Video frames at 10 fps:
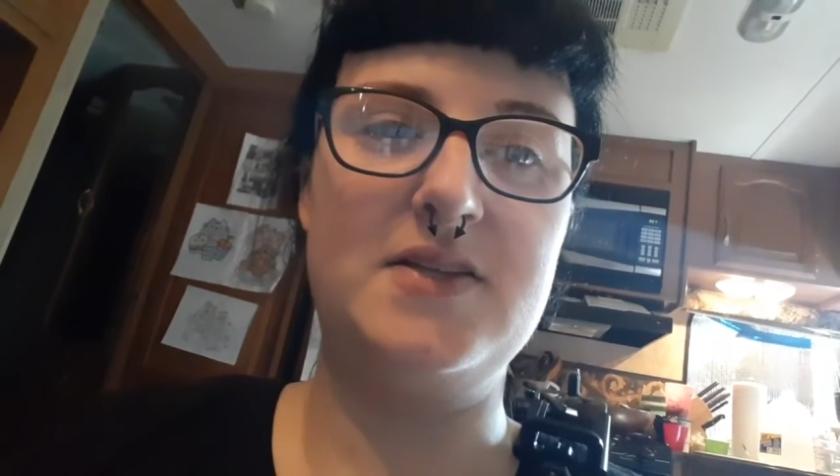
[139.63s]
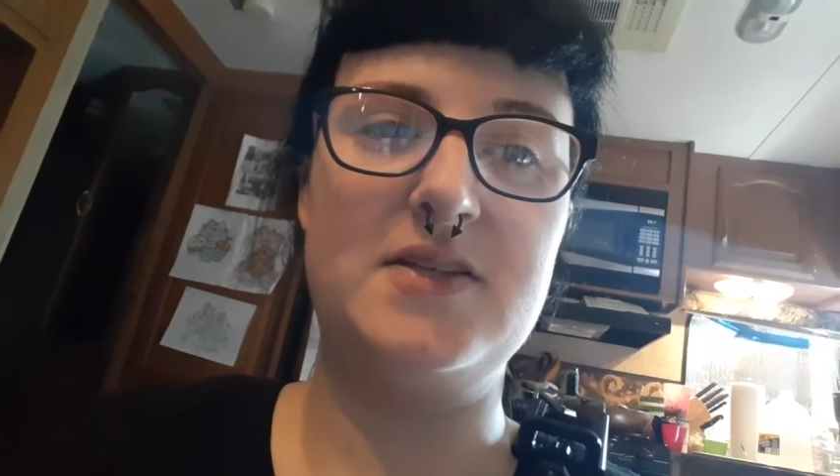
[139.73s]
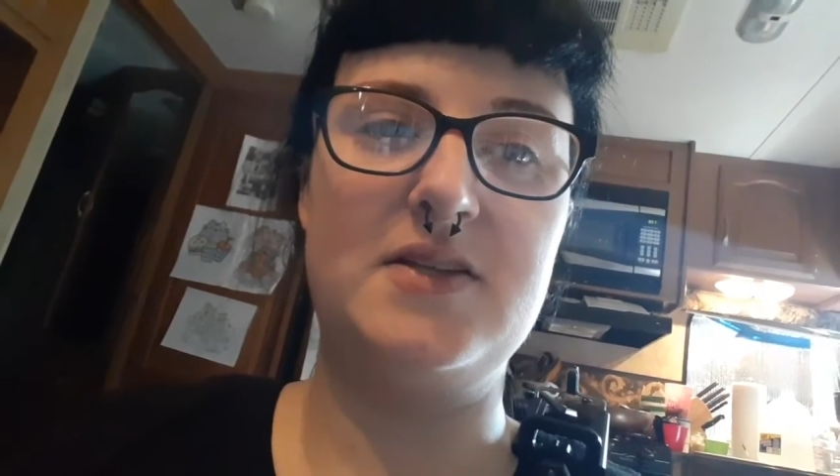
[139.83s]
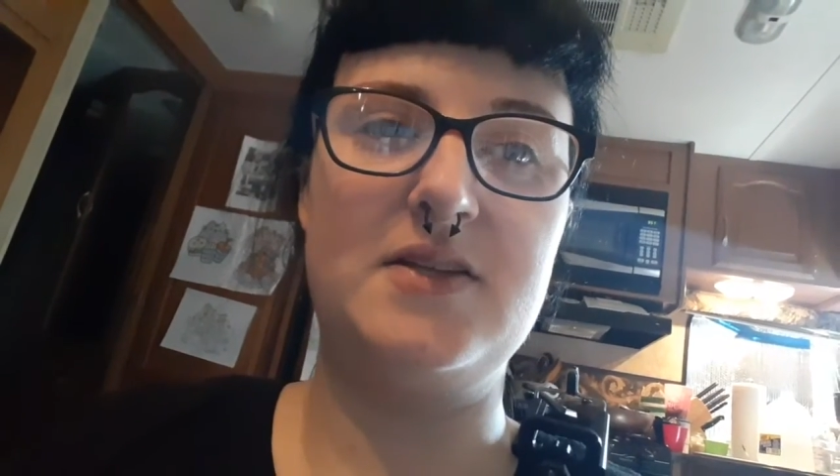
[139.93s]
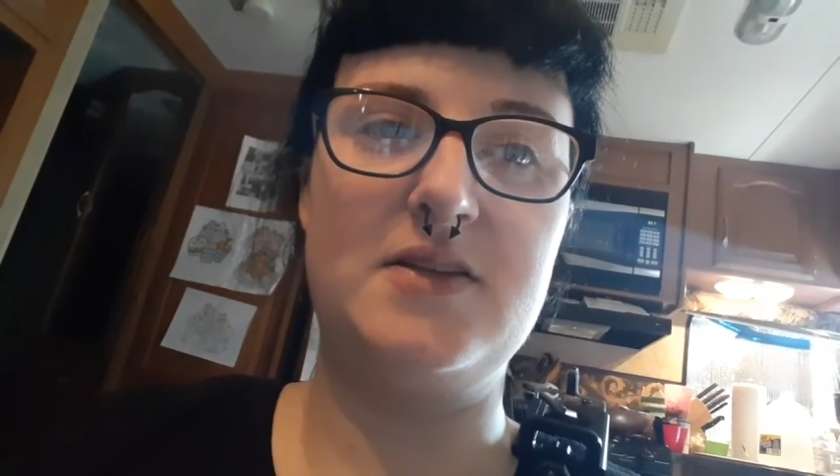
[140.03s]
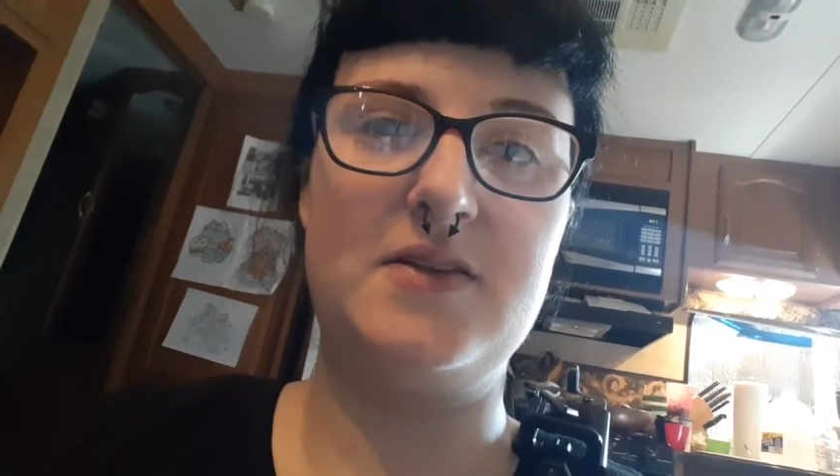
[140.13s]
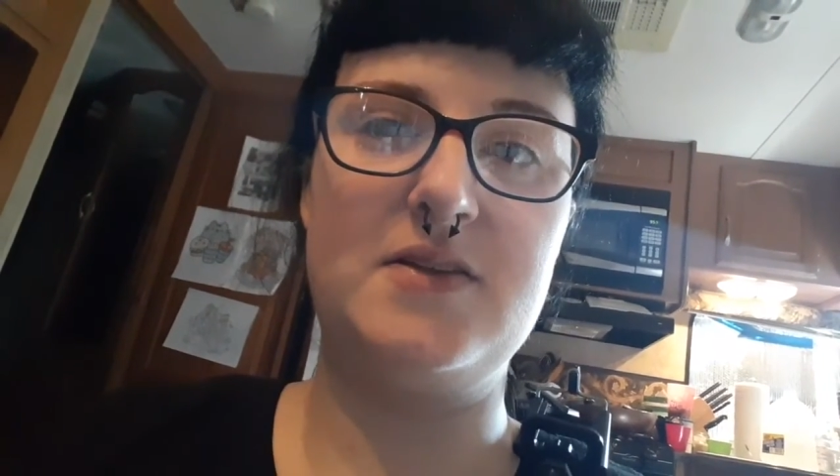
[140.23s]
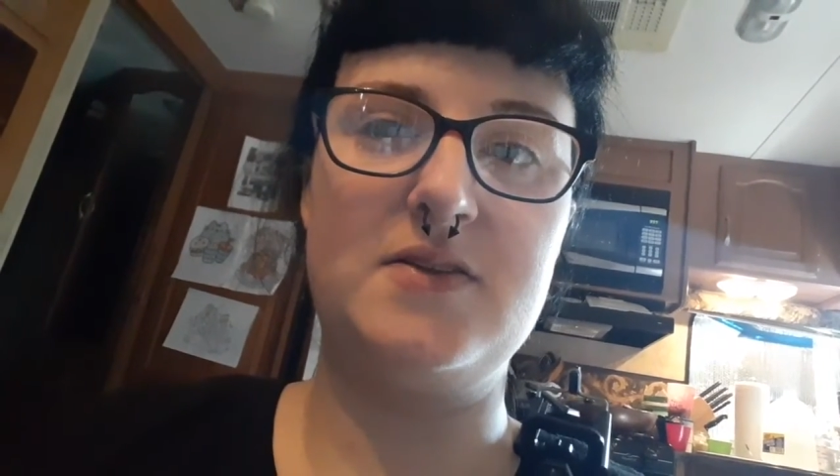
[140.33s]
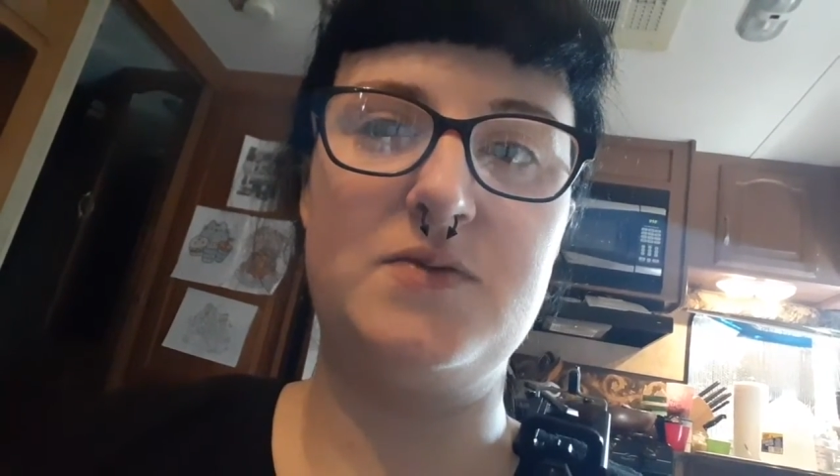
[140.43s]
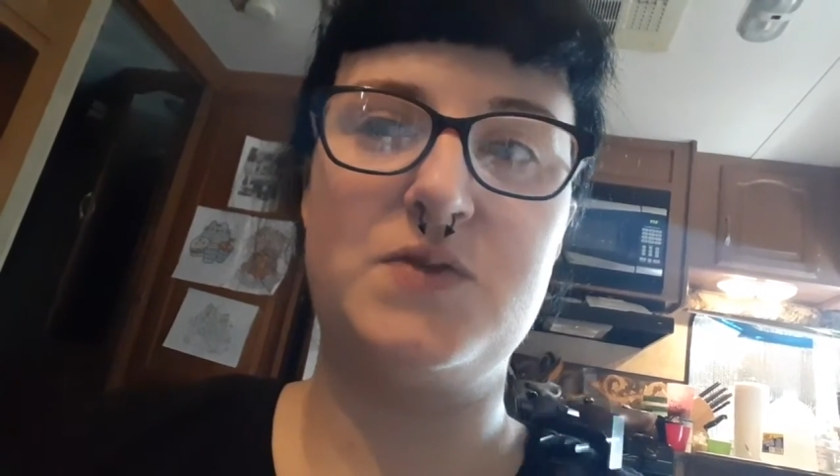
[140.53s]

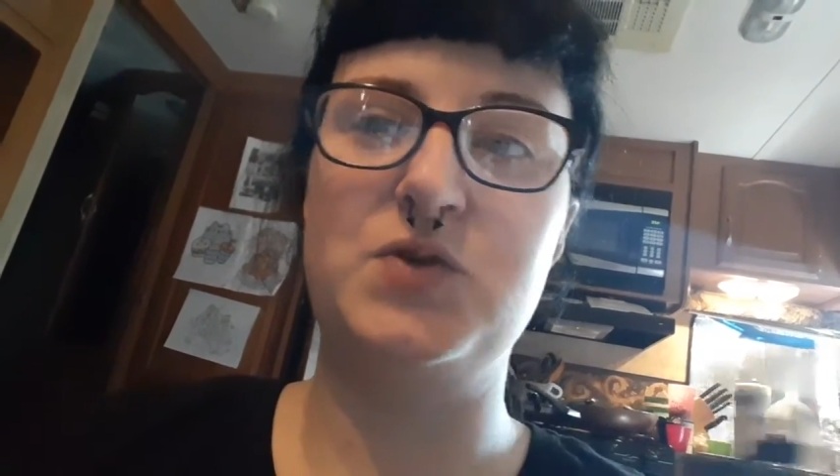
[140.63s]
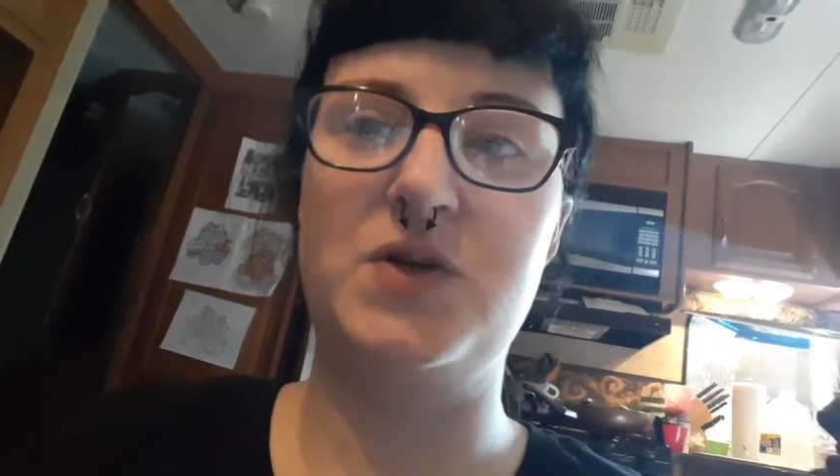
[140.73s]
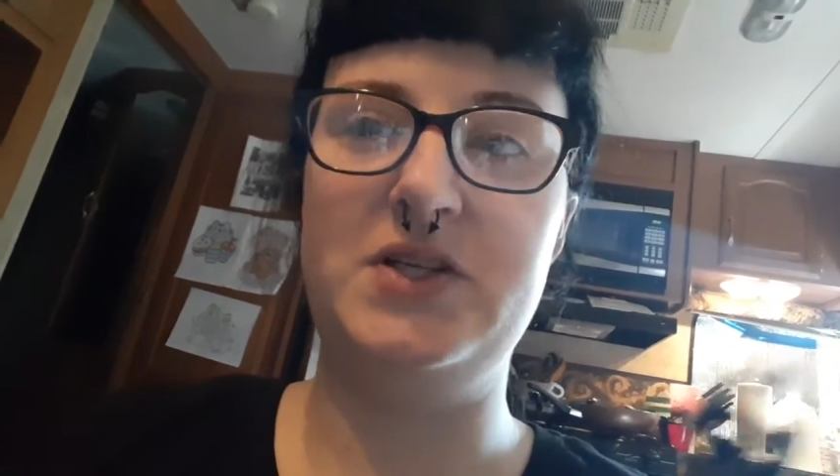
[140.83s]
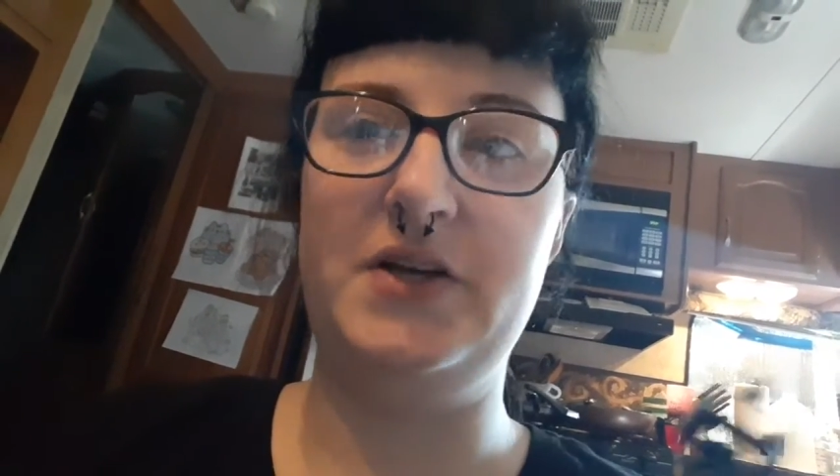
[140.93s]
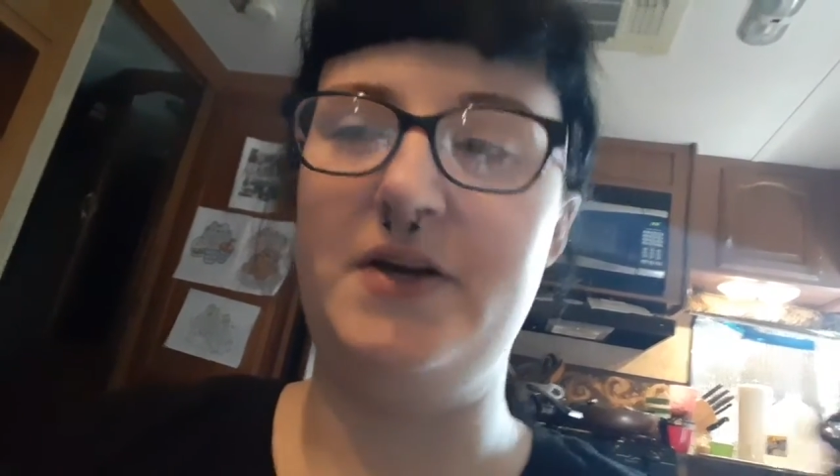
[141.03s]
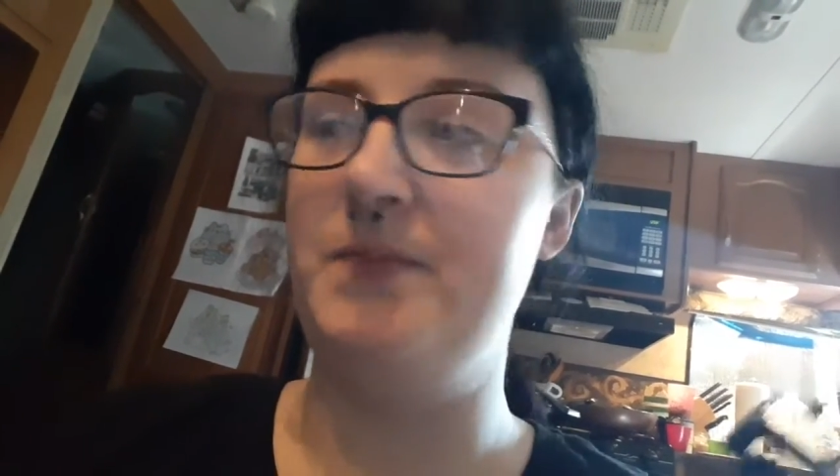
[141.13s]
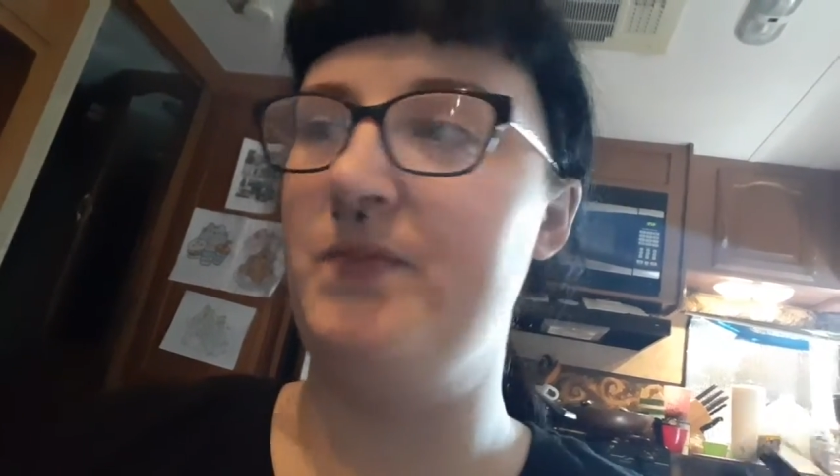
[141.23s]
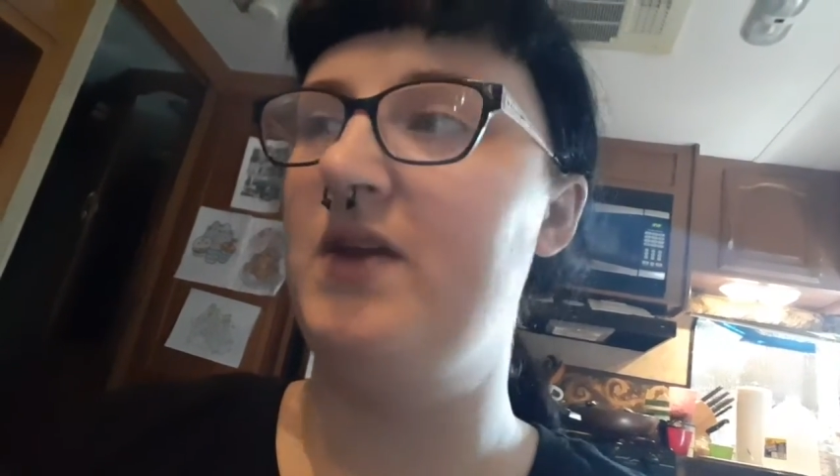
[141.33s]
story time.